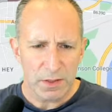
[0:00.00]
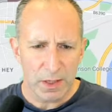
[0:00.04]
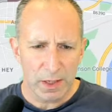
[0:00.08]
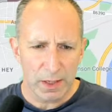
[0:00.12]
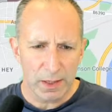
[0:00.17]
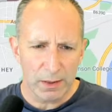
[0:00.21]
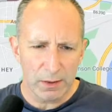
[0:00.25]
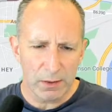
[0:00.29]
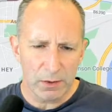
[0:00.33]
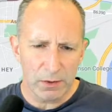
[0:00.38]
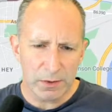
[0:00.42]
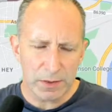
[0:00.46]

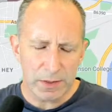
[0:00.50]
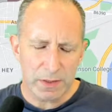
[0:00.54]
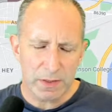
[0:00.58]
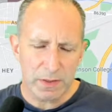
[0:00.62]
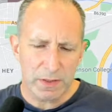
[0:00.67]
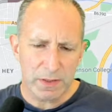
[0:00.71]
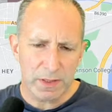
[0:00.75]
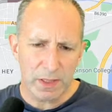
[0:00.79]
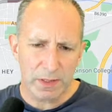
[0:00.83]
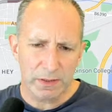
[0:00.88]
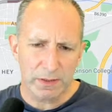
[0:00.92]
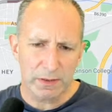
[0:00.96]
how long does it
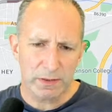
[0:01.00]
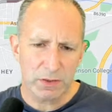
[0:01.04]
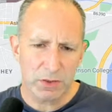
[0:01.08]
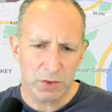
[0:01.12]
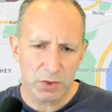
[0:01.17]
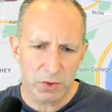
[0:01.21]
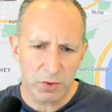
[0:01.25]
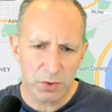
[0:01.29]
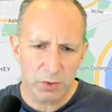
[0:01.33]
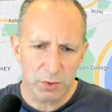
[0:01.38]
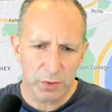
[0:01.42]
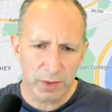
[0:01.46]
take
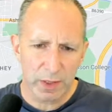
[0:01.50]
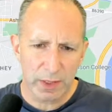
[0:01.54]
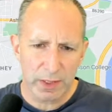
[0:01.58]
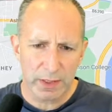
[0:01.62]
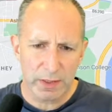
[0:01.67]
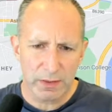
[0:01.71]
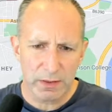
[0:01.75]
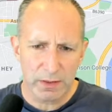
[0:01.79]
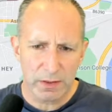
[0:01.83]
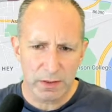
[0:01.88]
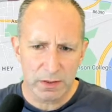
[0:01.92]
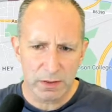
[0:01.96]
to get
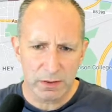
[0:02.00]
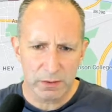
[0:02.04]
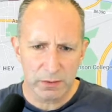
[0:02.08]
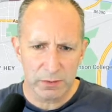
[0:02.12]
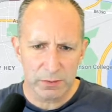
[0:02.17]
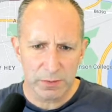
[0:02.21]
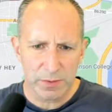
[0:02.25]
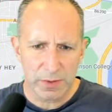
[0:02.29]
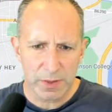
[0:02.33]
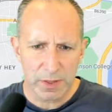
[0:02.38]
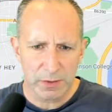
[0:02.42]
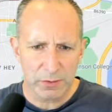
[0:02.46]
into
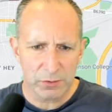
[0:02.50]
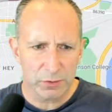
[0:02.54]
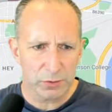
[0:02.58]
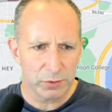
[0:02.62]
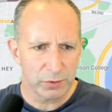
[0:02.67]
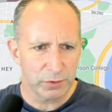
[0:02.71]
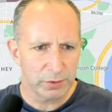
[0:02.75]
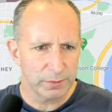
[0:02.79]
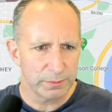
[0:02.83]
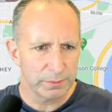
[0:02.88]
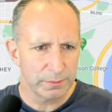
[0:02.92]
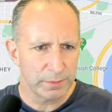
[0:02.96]

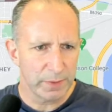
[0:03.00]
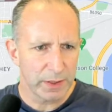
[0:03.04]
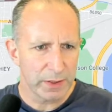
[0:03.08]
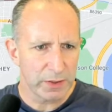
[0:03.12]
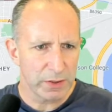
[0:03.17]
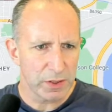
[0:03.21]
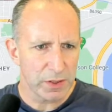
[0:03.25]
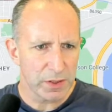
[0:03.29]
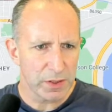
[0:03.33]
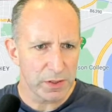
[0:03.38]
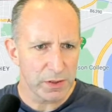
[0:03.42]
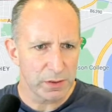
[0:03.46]
central
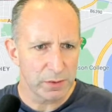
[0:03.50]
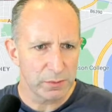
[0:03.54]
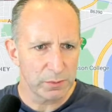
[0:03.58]
Manchester?